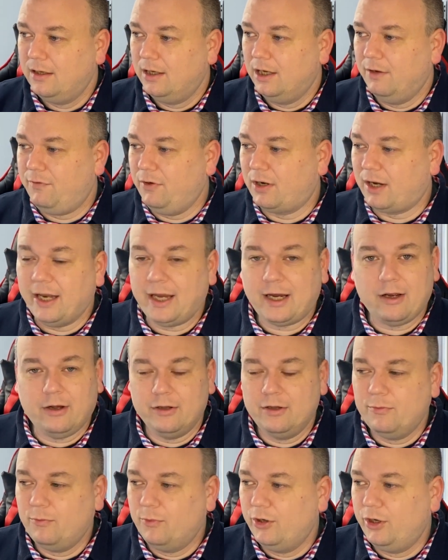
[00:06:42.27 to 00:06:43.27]
If you click
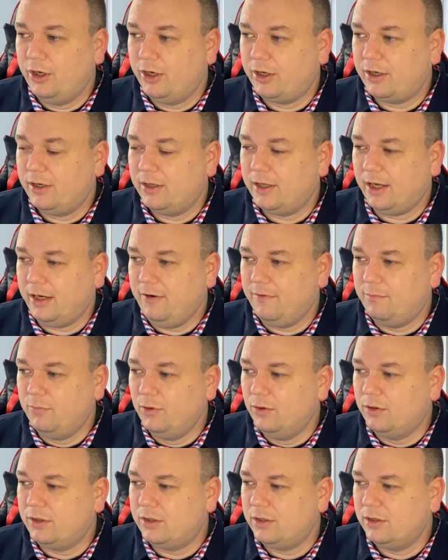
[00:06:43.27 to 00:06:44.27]
on the work that you've
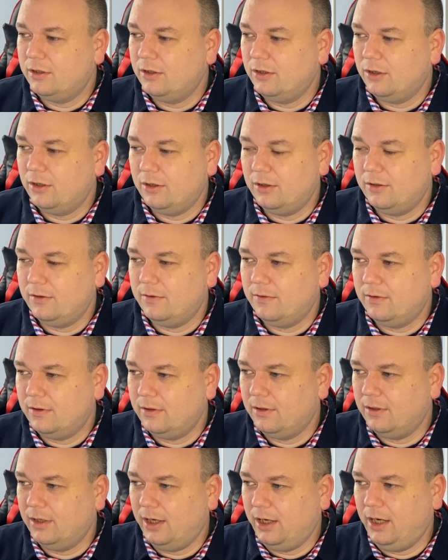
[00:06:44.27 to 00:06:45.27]
booked,
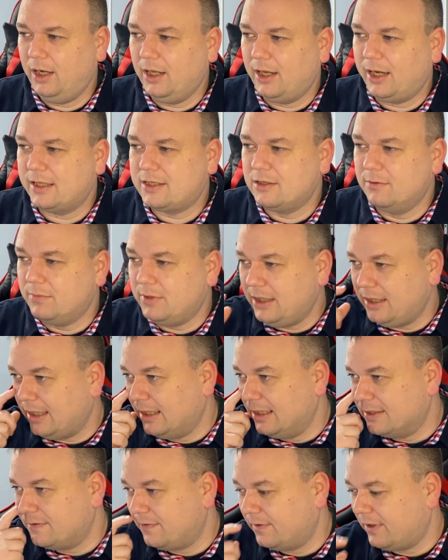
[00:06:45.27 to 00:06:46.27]
you'll get some
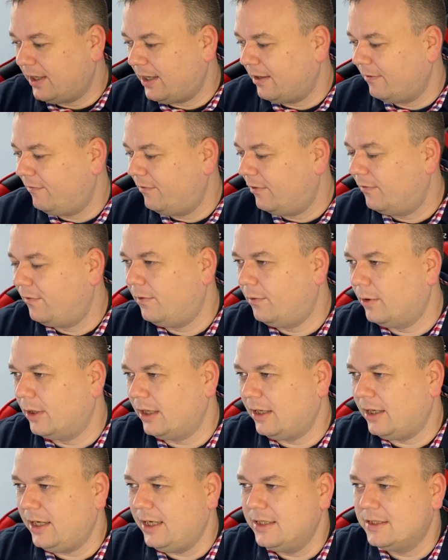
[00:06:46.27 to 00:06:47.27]
details for what
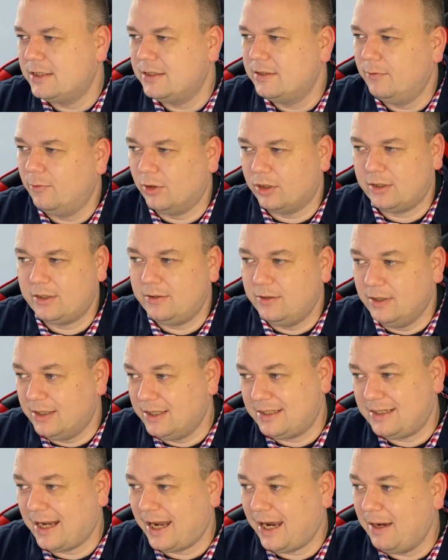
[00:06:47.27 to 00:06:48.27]
it is, what the
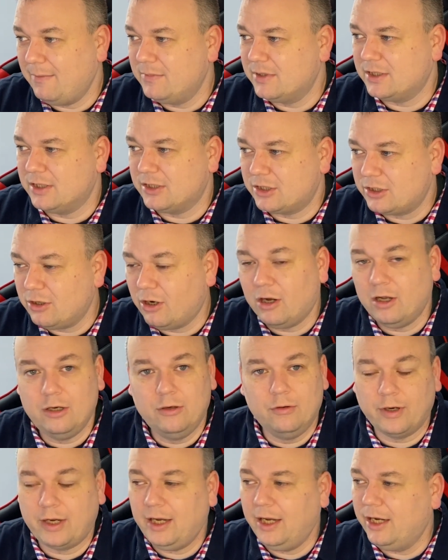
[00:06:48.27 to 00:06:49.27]
times, the start
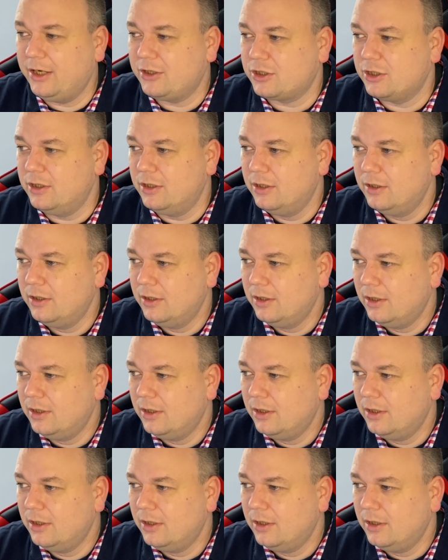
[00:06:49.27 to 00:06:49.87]
location,